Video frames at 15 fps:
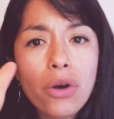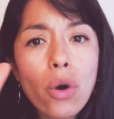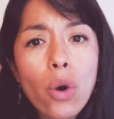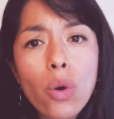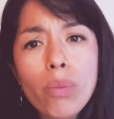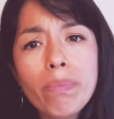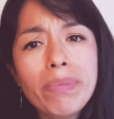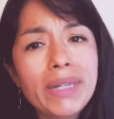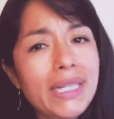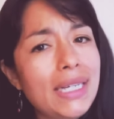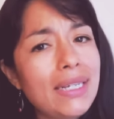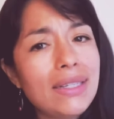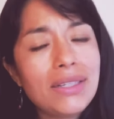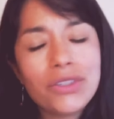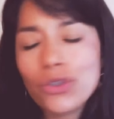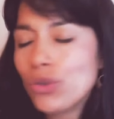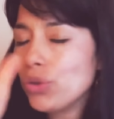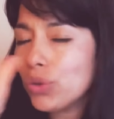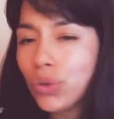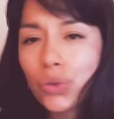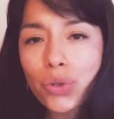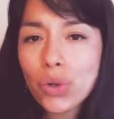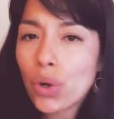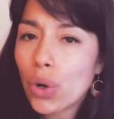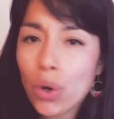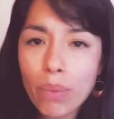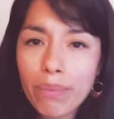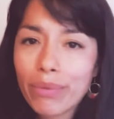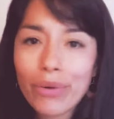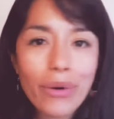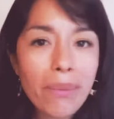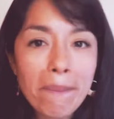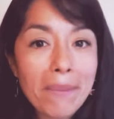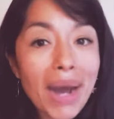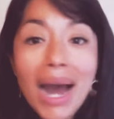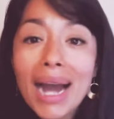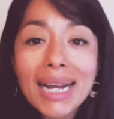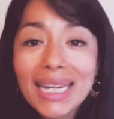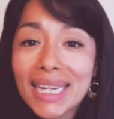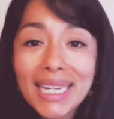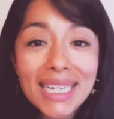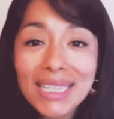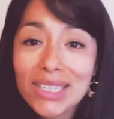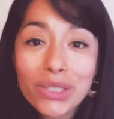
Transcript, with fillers: Oh, please, no more monkeys